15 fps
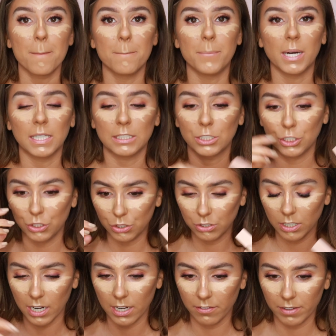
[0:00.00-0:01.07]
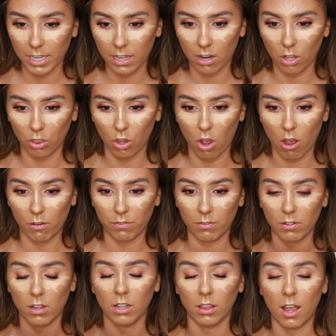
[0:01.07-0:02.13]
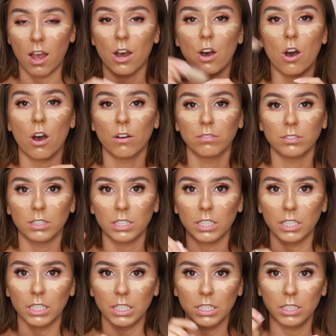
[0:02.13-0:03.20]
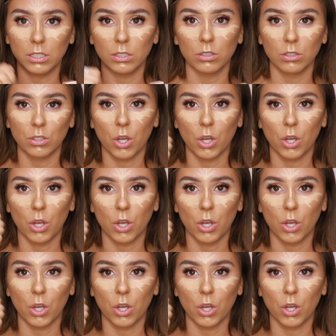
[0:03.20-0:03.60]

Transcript: but you do kind of get a lot off the